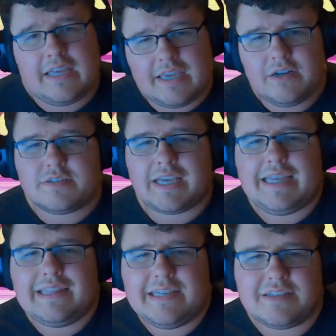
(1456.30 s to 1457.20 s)
Here's
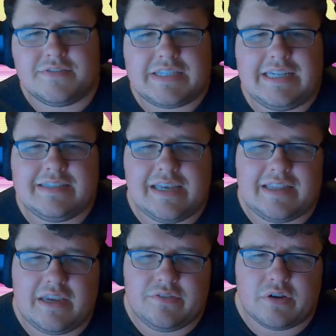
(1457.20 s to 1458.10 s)
a list of skins that
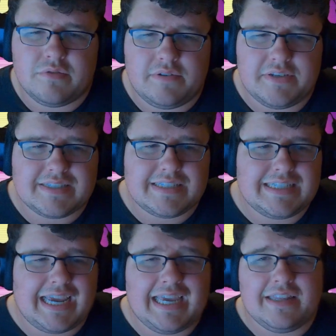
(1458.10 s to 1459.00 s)
they've
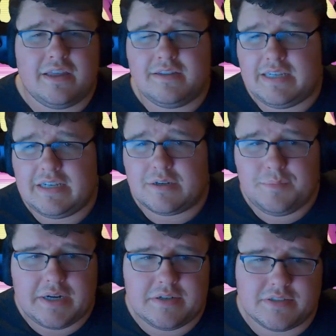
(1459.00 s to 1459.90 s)
revisited and the
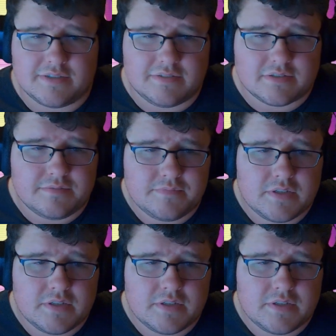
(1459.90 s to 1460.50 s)
comparisons.